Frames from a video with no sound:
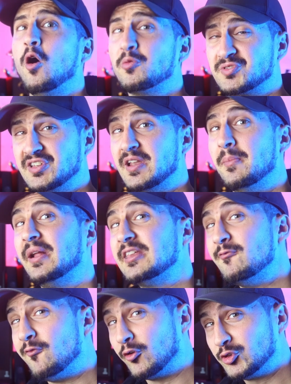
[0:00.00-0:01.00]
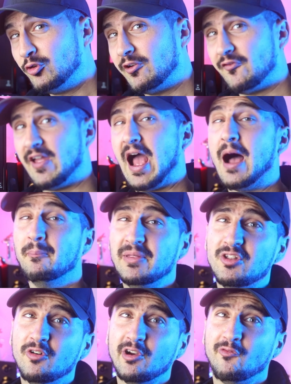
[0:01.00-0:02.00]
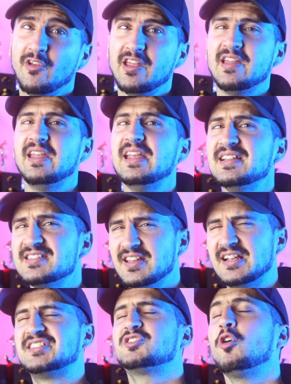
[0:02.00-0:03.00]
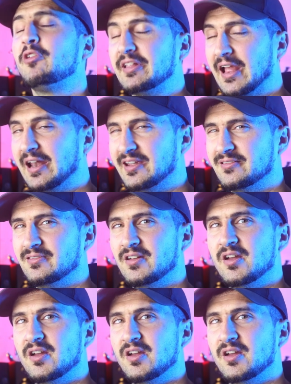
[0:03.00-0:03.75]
of cinematic photography and videography is storytelling.